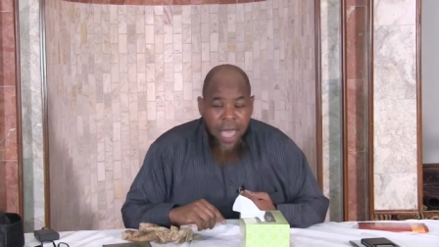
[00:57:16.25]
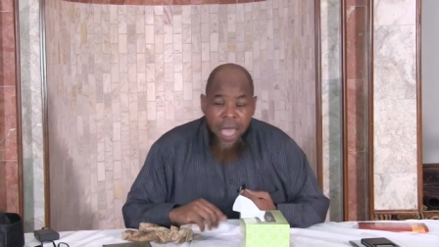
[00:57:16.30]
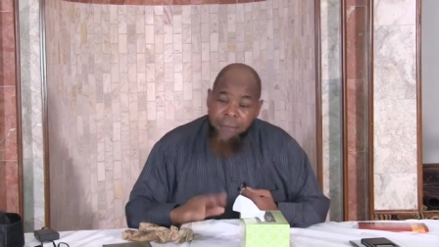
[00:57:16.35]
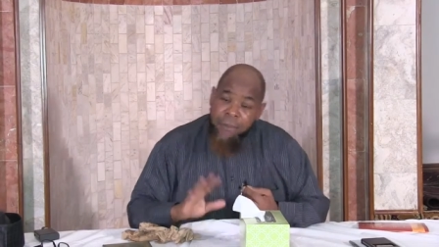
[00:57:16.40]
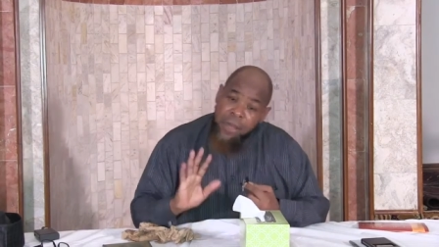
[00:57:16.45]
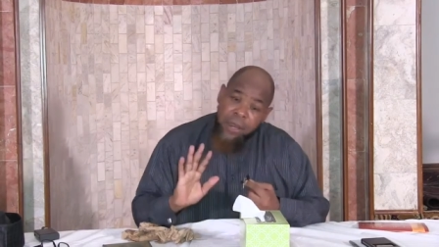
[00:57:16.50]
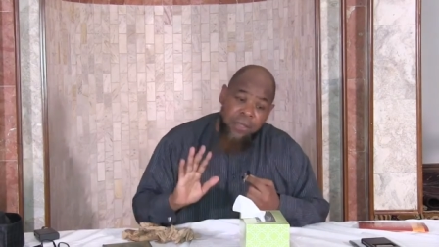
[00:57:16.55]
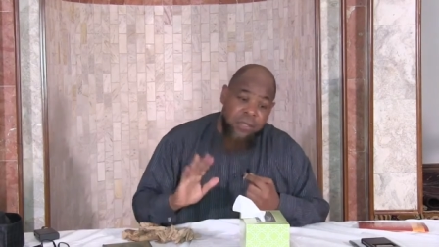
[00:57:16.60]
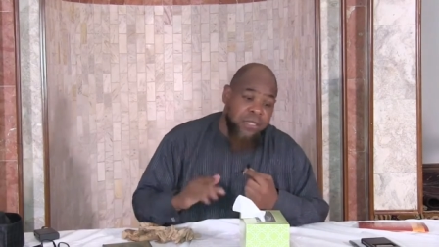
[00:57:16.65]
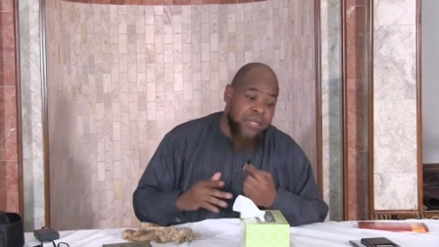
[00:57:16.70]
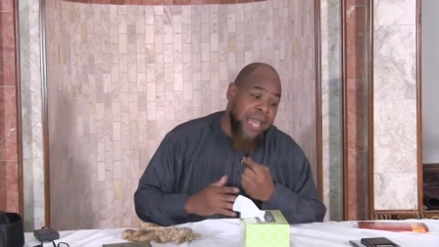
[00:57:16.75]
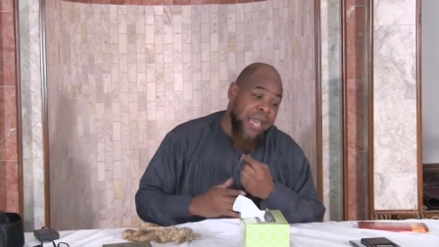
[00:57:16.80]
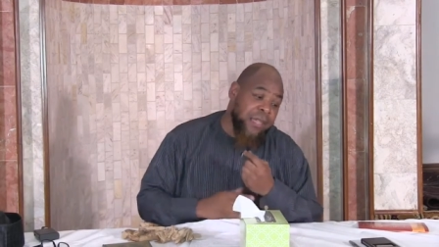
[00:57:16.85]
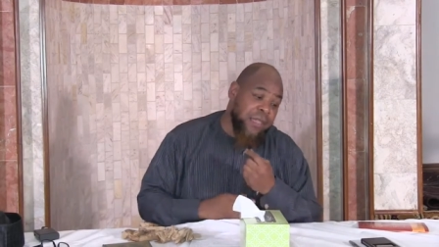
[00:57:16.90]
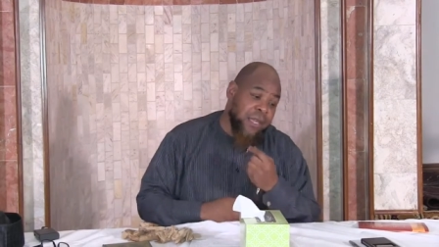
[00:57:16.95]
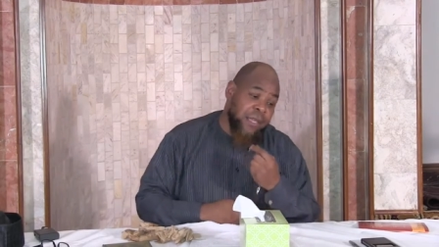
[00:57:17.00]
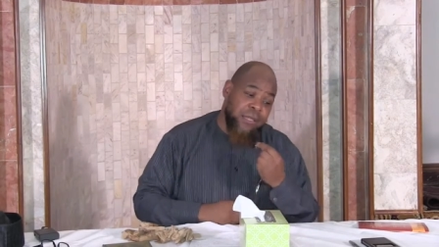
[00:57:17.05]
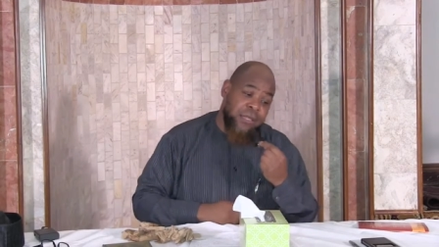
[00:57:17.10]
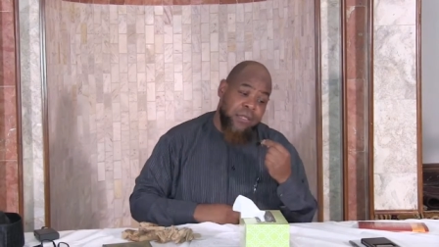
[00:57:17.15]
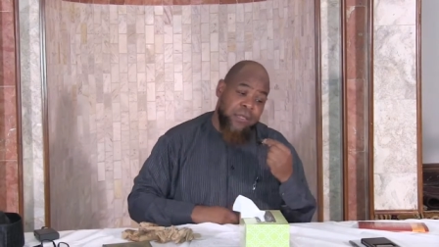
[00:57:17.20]
I'm going to
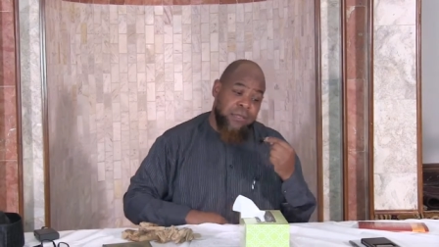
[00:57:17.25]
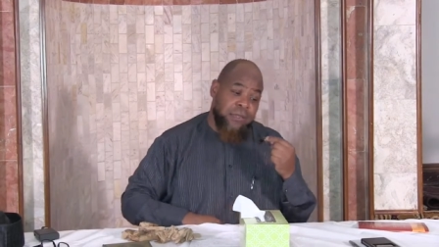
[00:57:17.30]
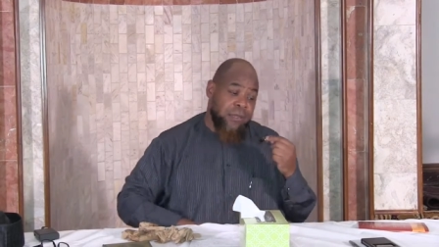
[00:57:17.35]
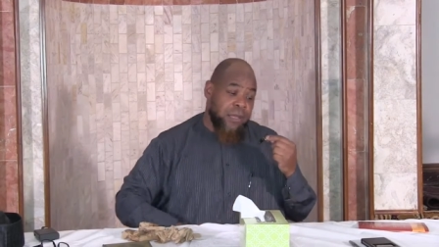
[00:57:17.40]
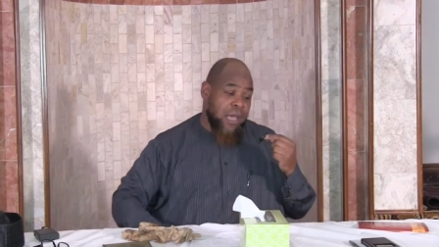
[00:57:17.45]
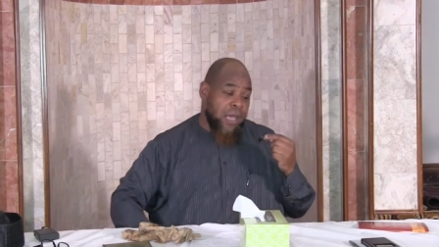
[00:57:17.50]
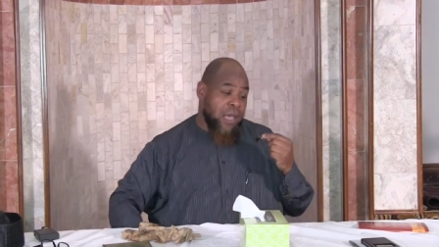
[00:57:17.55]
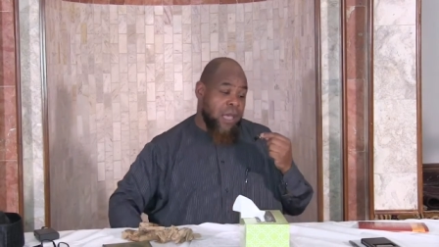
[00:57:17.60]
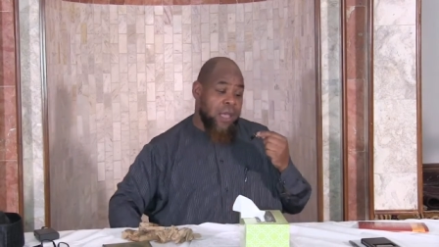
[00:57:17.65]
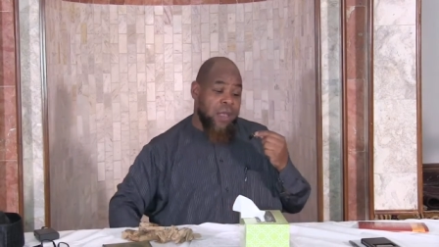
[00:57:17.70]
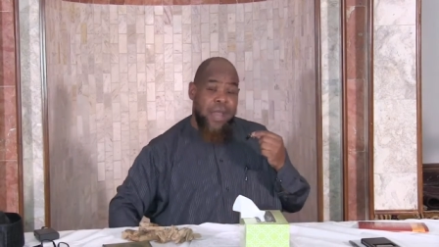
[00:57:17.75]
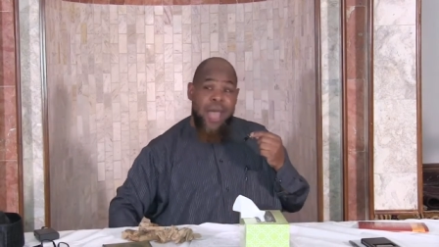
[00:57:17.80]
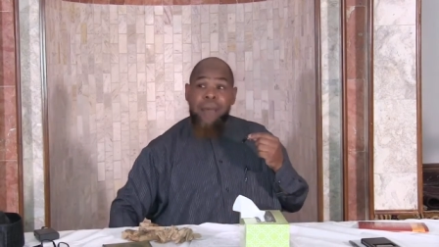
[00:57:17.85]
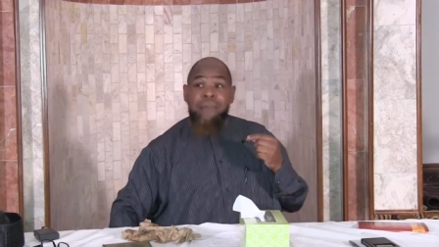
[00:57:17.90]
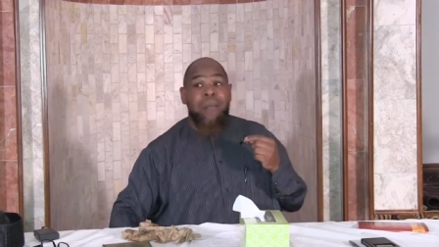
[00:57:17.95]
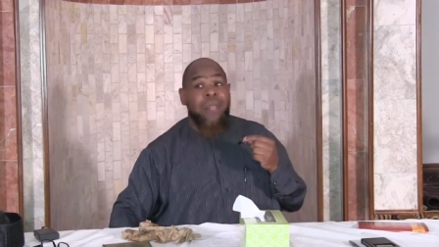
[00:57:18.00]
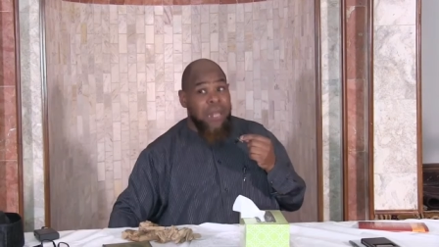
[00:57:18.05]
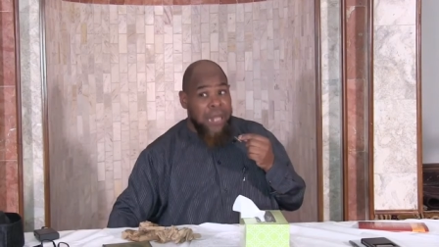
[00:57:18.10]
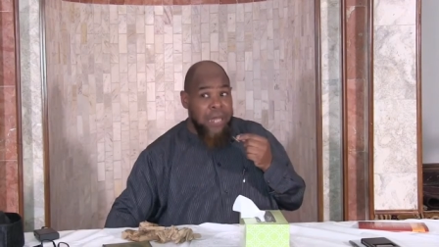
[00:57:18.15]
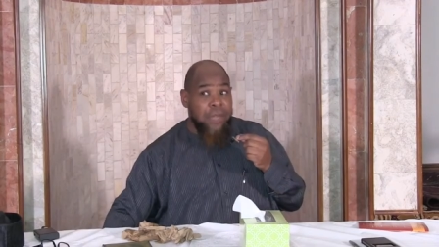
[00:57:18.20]
say this, and
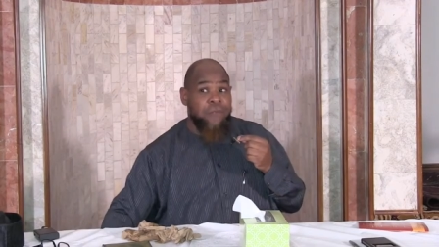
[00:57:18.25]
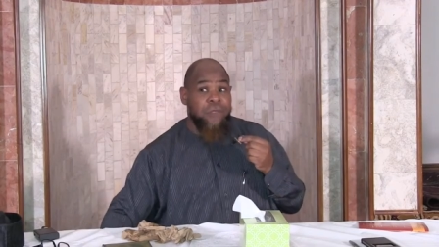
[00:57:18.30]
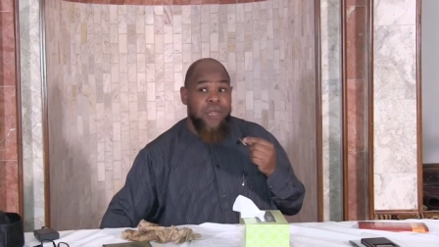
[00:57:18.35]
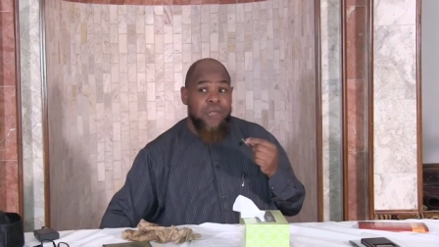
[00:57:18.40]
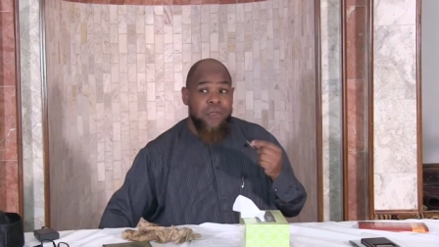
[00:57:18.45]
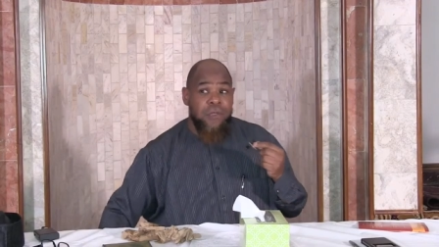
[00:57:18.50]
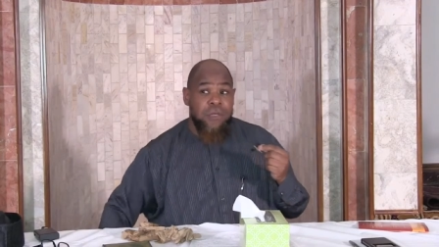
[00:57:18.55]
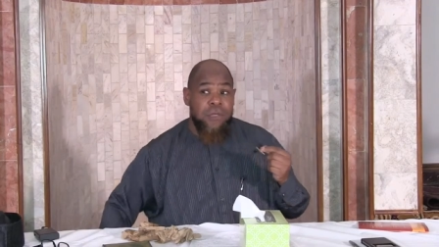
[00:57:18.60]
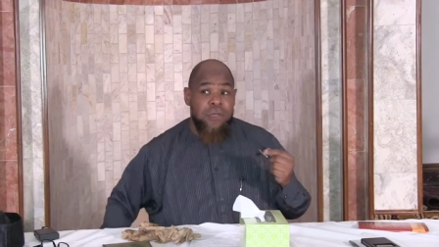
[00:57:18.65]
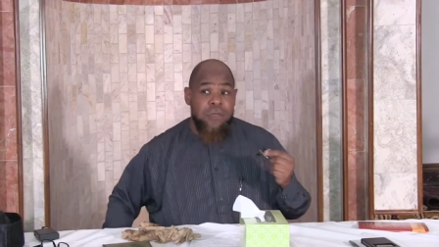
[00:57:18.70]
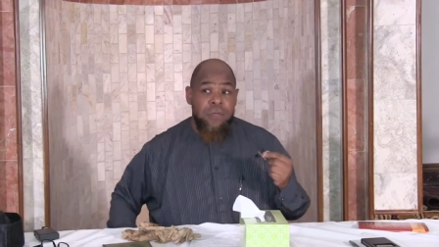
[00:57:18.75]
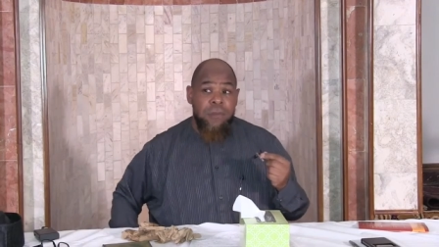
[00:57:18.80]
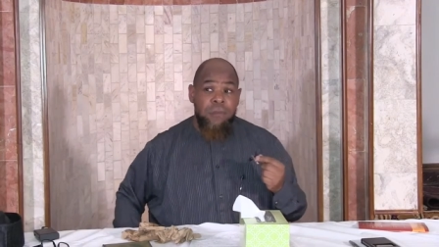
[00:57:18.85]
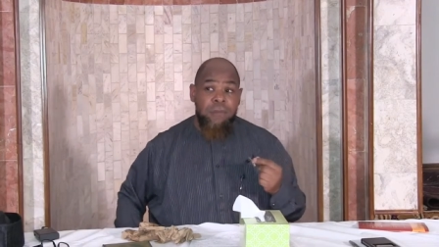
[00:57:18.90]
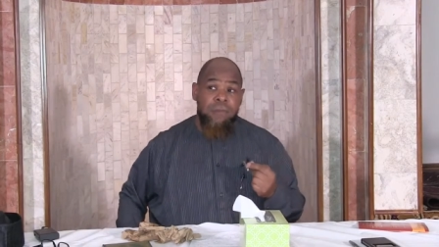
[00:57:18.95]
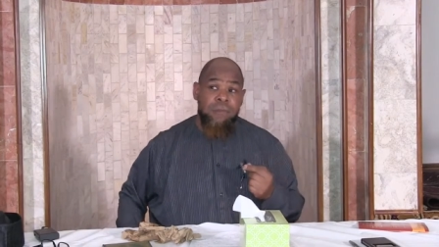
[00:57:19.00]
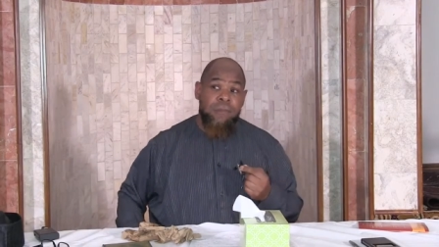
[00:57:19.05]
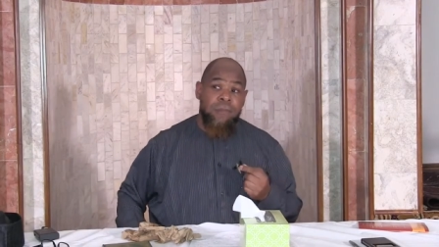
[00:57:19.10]
I believe this.